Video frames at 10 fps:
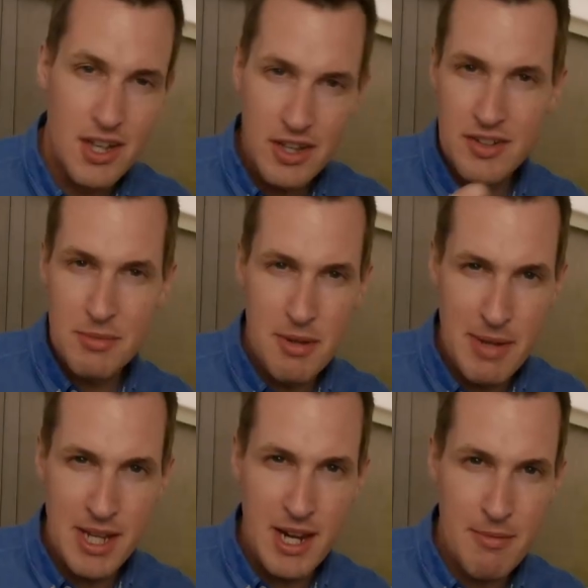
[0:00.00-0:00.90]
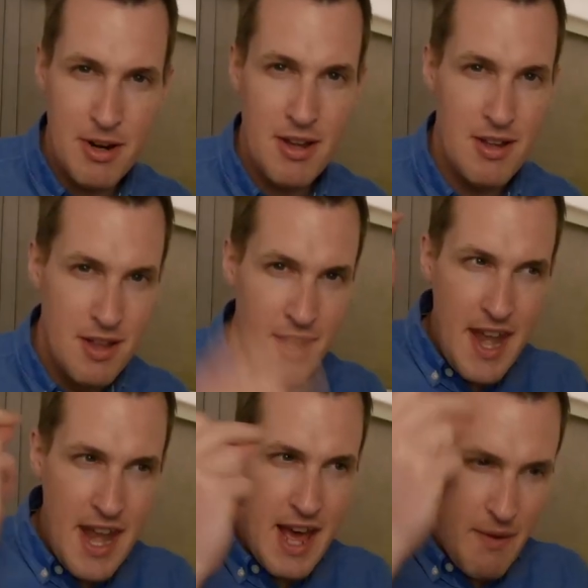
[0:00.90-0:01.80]
Cutting to my main camera
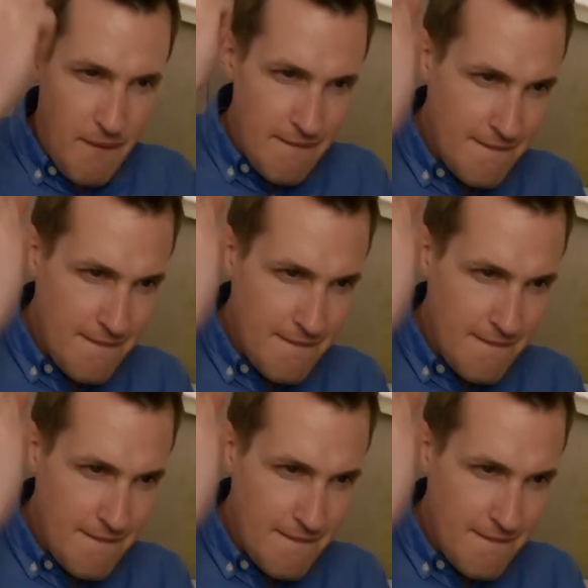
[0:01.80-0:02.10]
now.